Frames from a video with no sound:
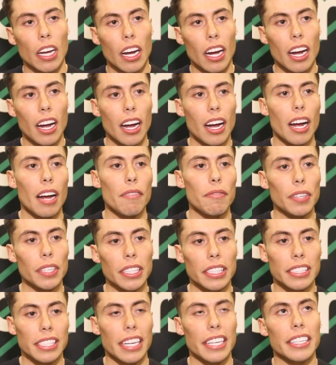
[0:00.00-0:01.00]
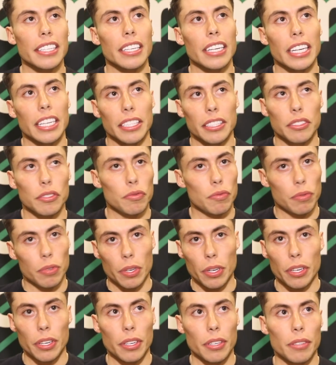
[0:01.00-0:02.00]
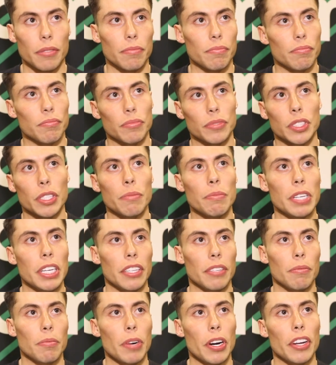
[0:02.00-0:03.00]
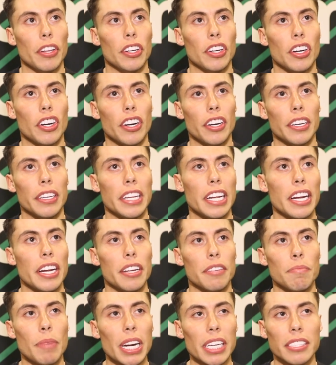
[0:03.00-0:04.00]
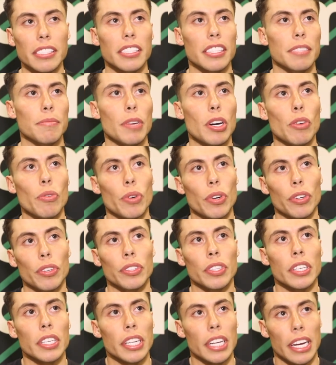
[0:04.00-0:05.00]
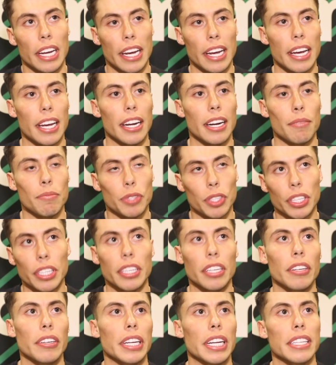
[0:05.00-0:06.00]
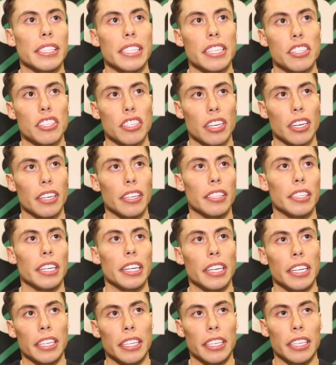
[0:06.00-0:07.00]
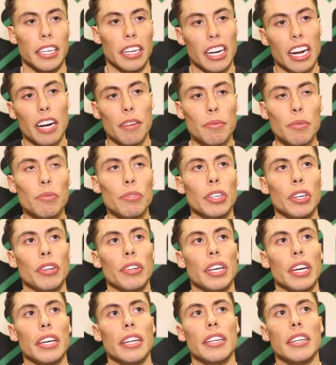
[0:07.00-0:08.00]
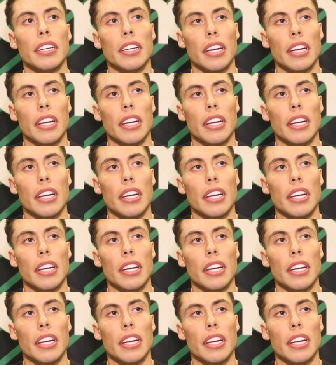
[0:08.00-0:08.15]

I feel excited, to be on the part of the card. Boxing is a small world, and I'm 3-0 against Keyshawn, and a lot of people know that.